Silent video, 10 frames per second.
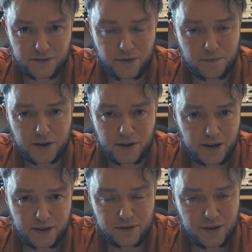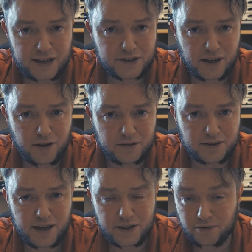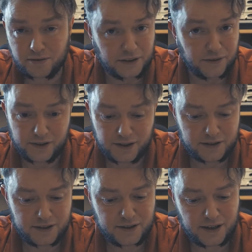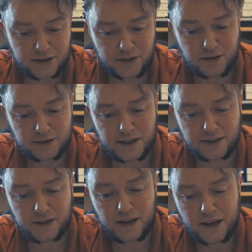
from your SLR days or even your digital SLR days,